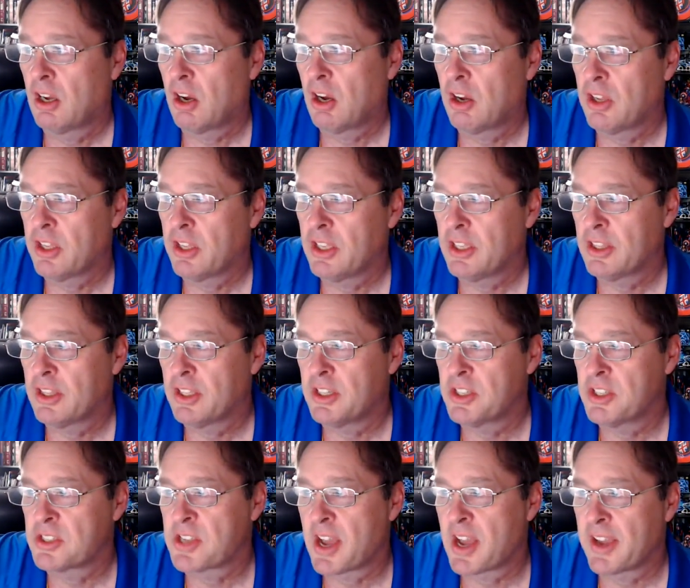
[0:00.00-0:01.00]
the
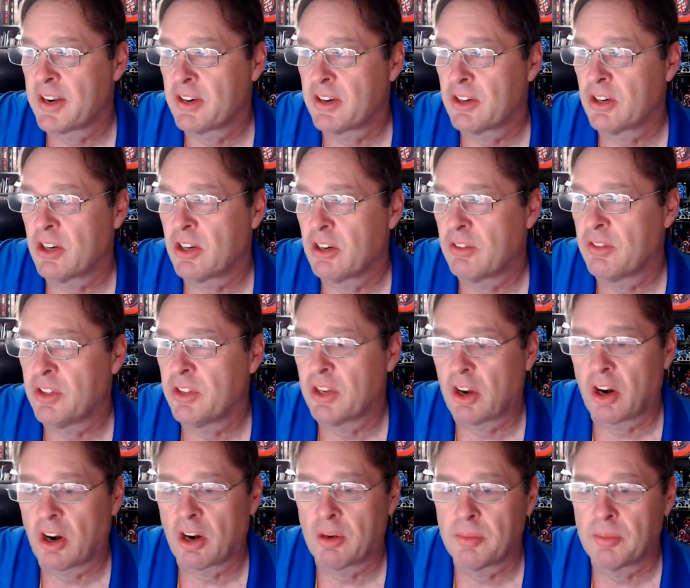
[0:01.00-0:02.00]
designer of the
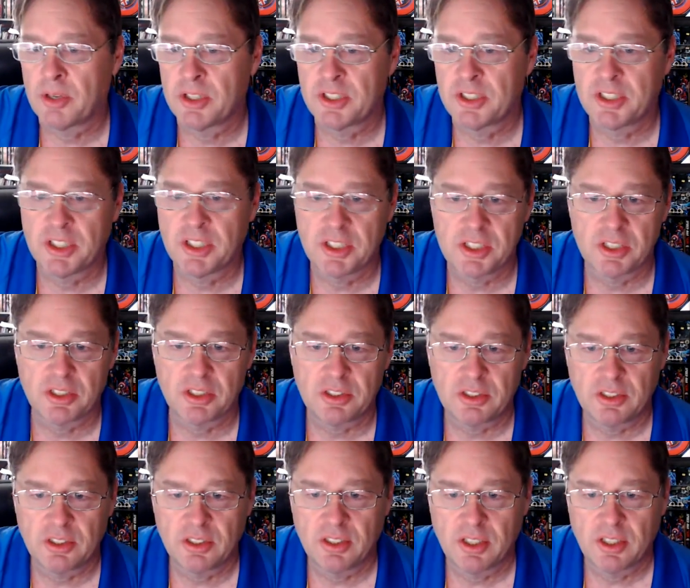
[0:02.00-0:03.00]
Armoured Digital
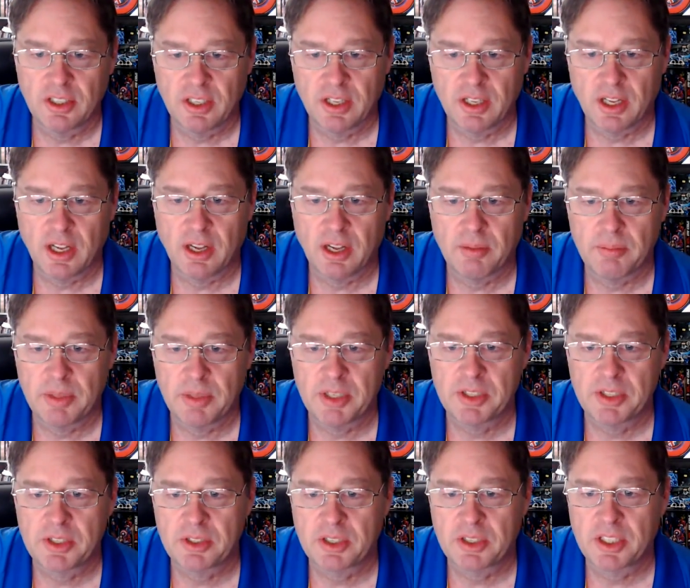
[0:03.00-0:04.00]

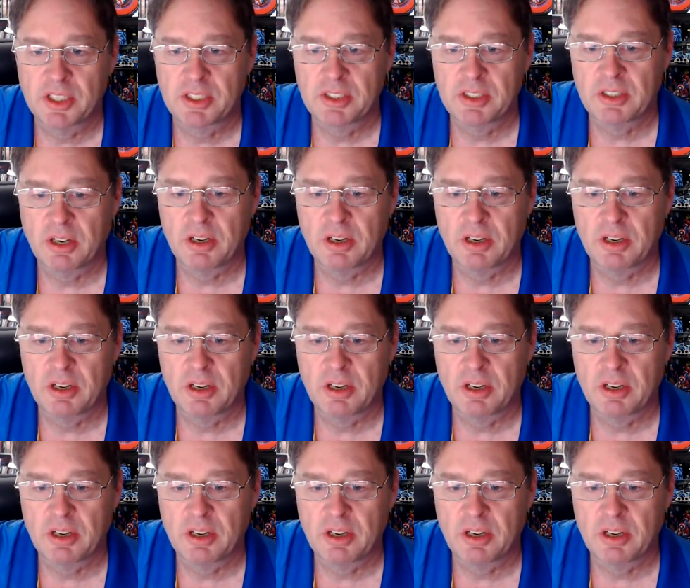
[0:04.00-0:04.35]
miniature Kickstarter.